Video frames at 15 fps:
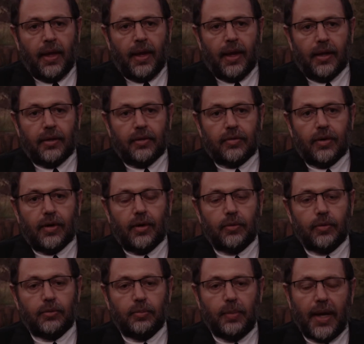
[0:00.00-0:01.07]
And
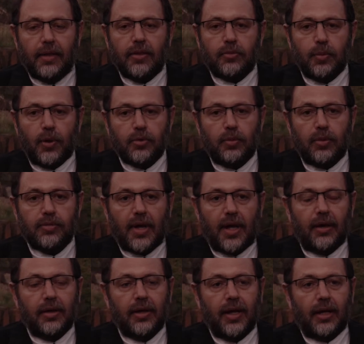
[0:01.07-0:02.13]
to make this possible,
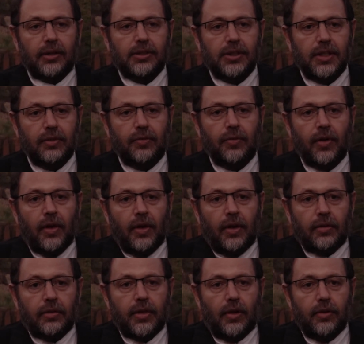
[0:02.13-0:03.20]
our chief
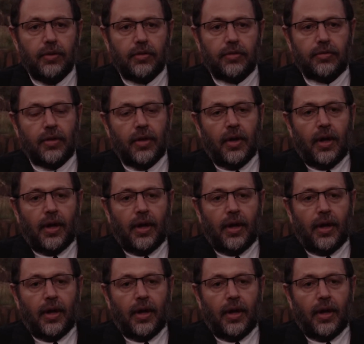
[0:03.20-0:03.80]
donors